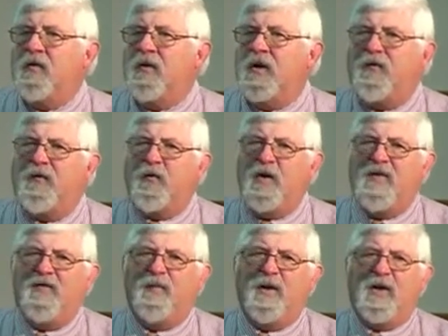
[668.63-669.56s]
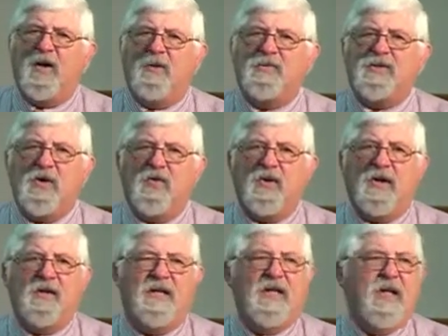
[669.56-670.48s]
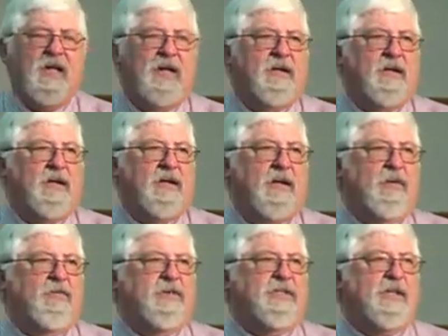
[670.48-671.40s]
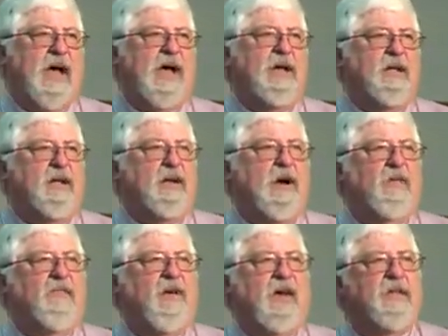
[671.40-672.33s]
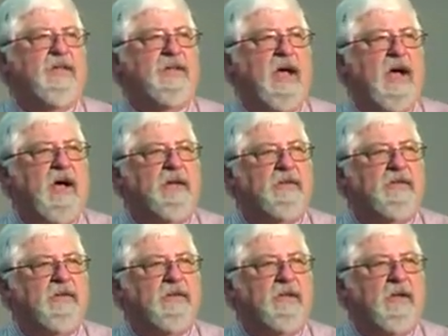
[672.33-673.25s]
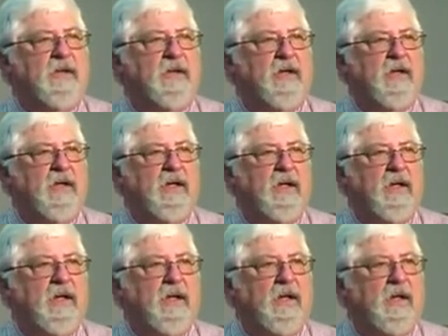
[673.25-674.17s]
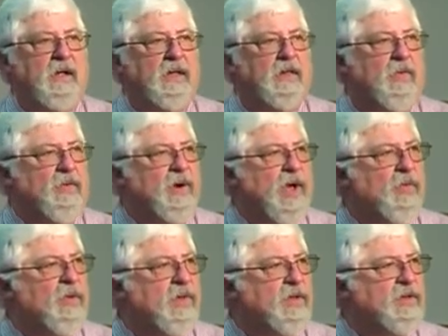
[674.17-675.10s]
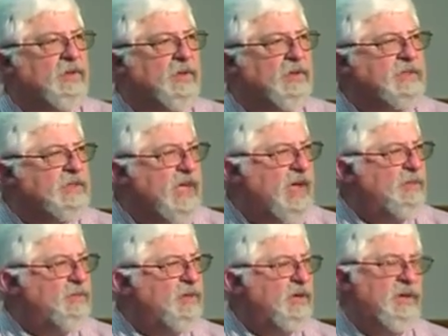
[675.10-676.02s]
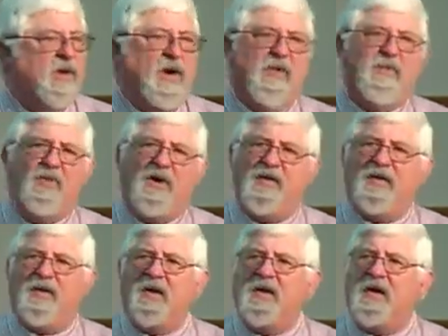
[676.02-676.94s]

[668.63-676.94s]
if we've become so content in residing in our Father's house that we're not willing to accept our brother